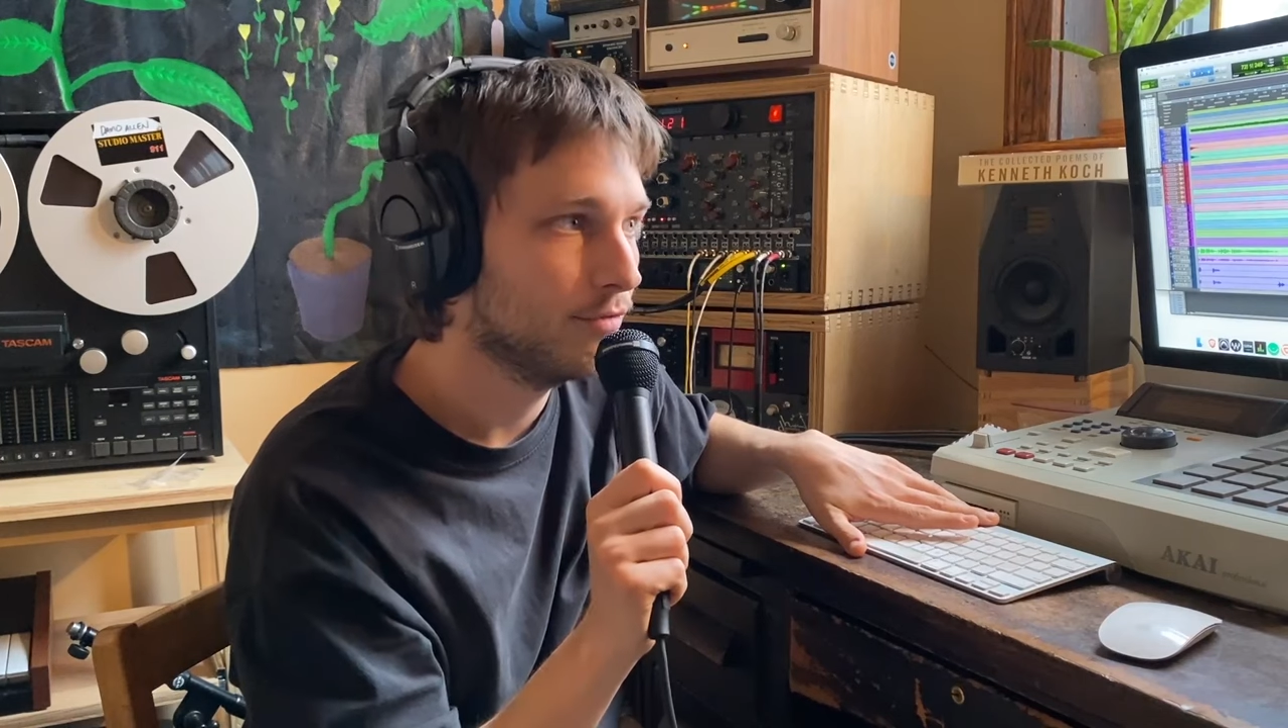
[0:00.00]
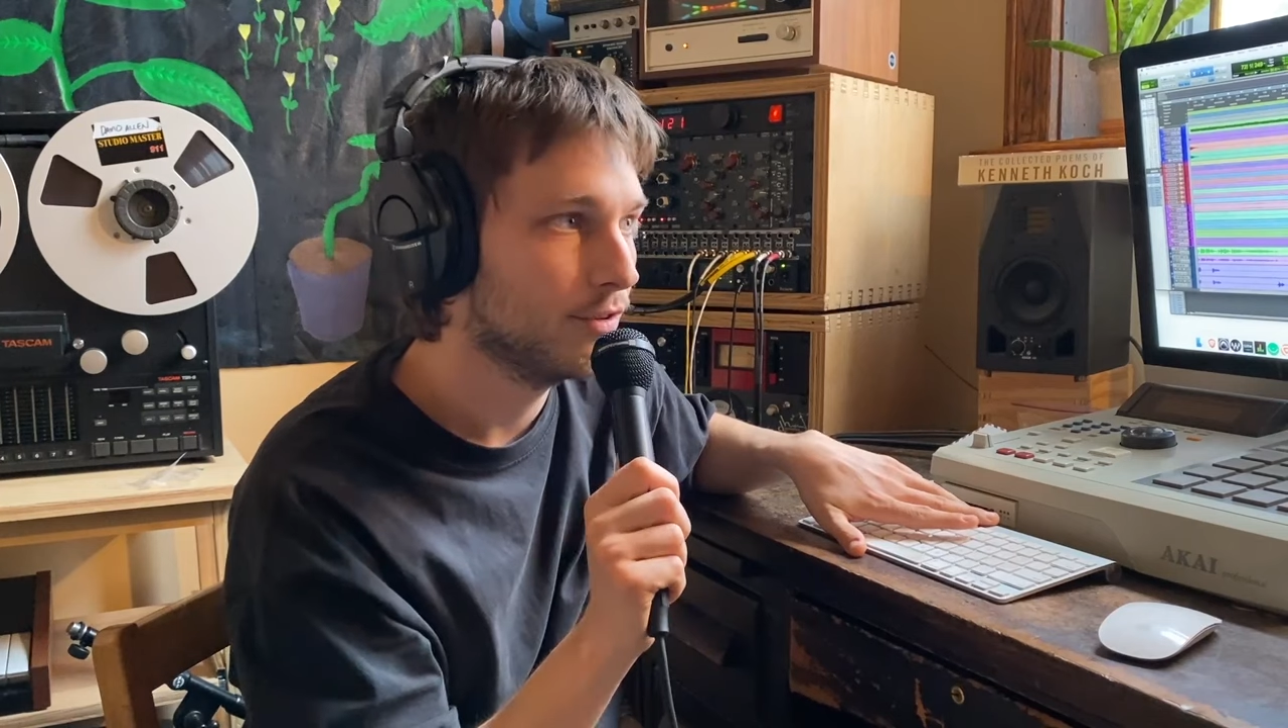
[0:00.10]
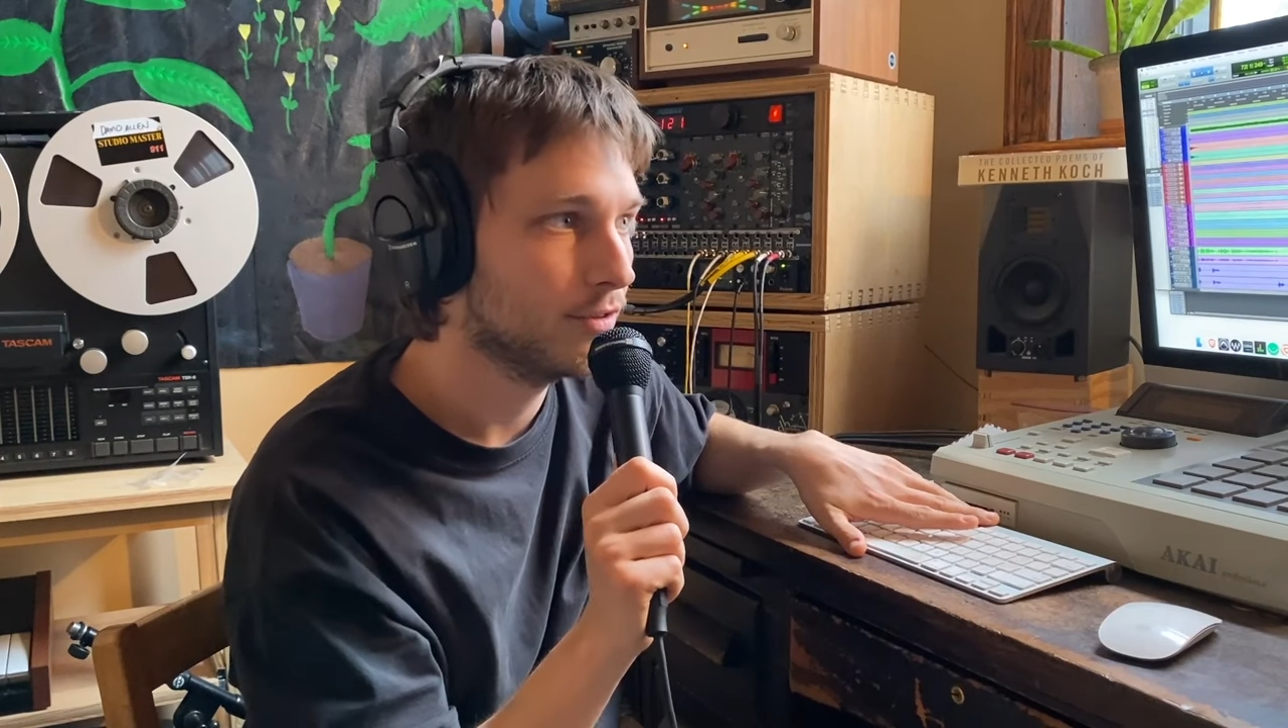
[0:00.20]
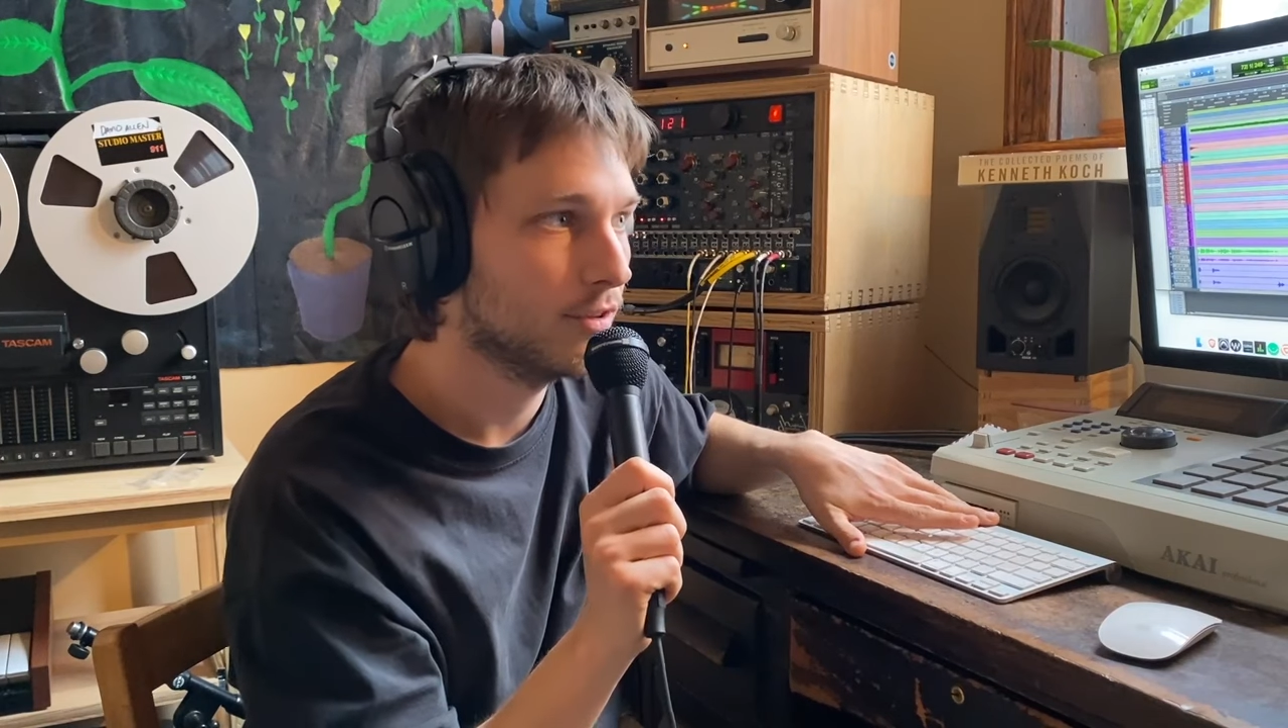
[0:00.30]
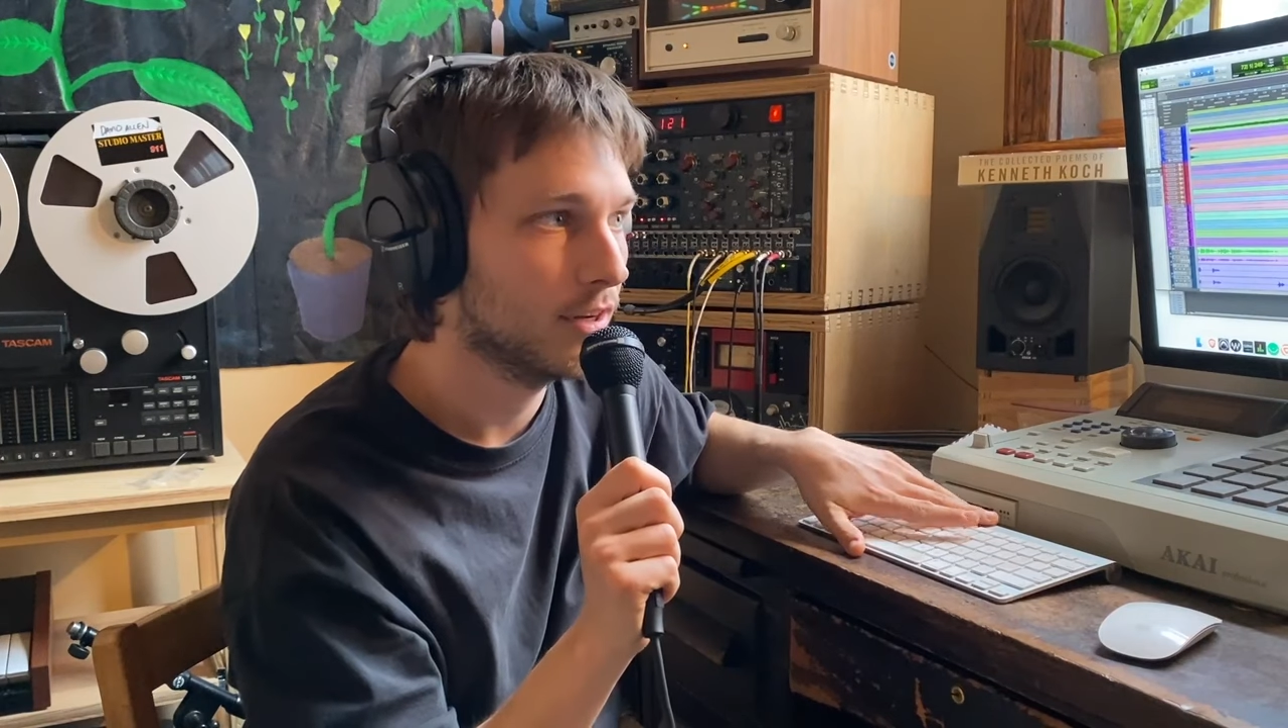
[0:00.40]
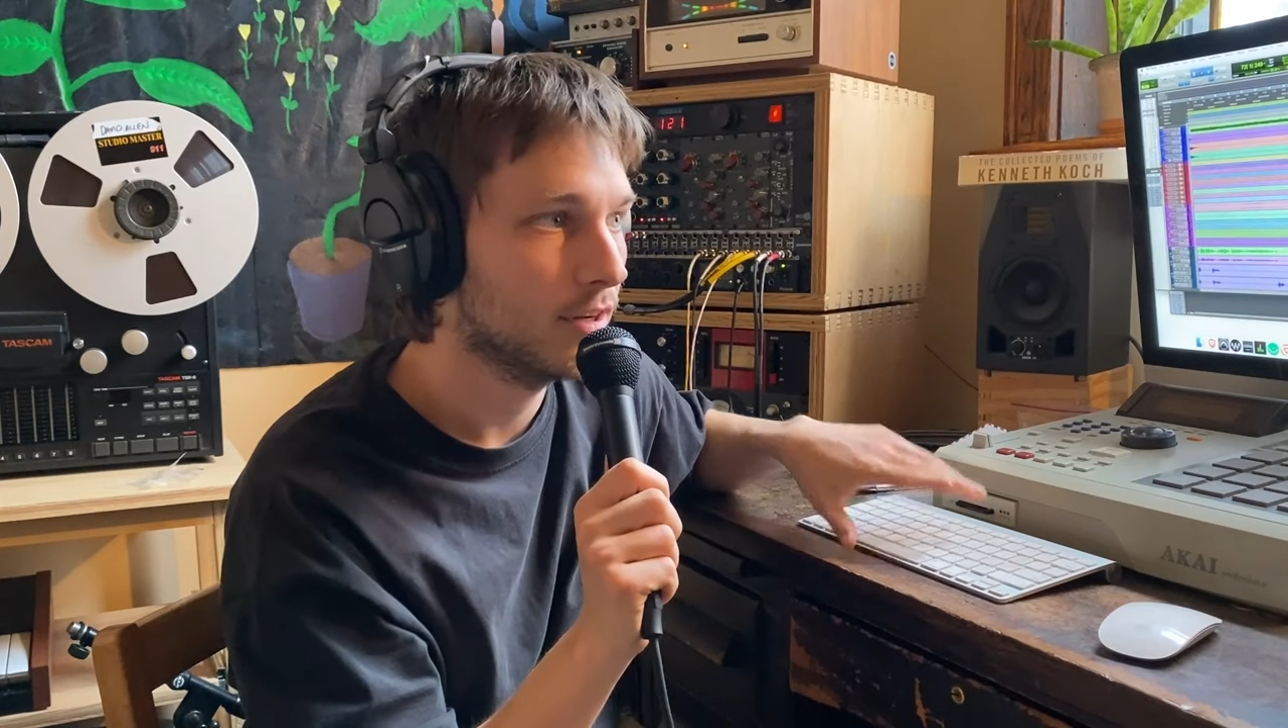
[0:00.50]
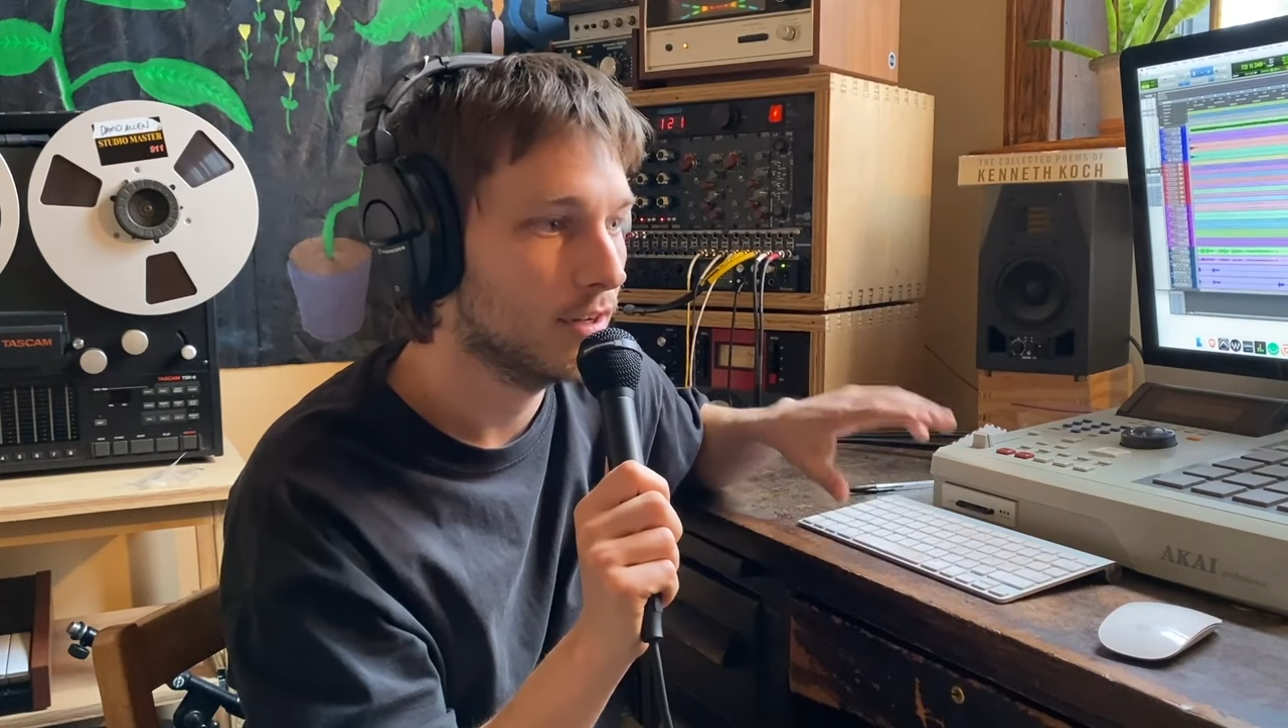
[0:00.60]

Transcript: of this like